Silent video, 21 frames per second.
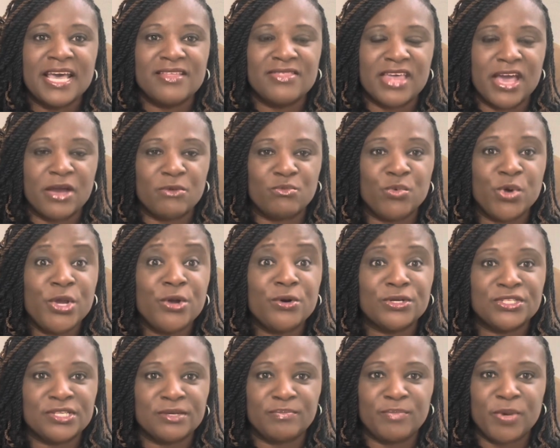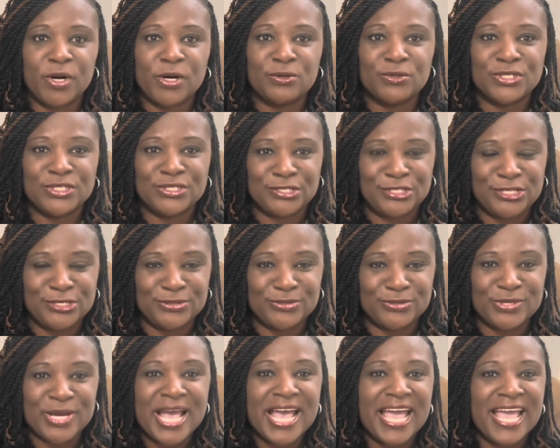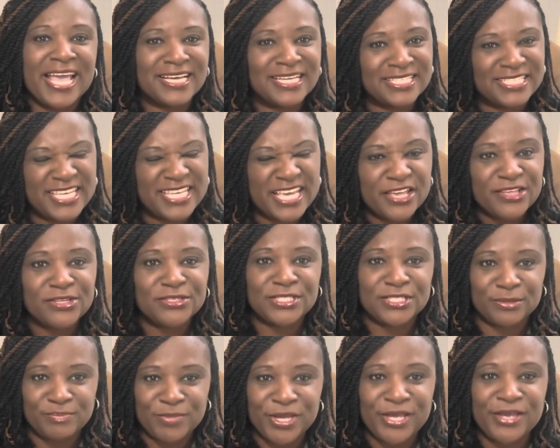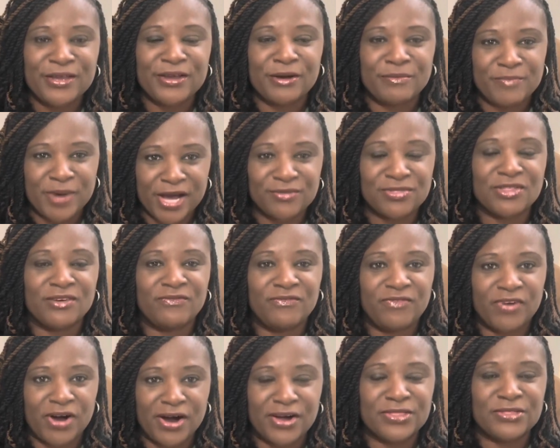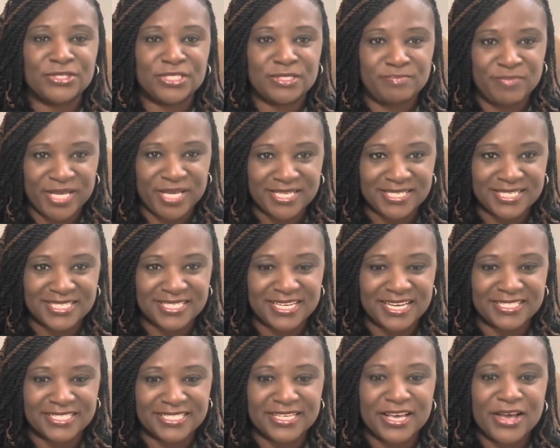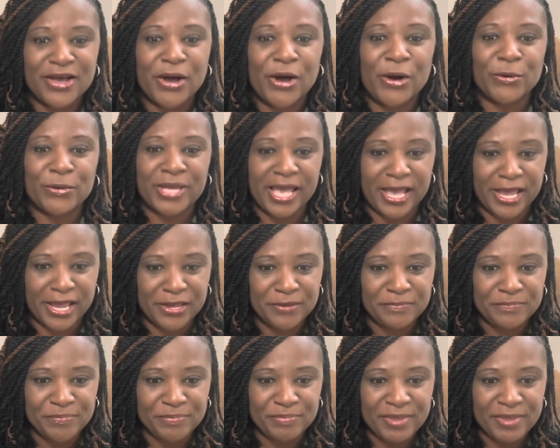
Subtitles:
that we are supposed to do and continue to be about the Father's business. Okay?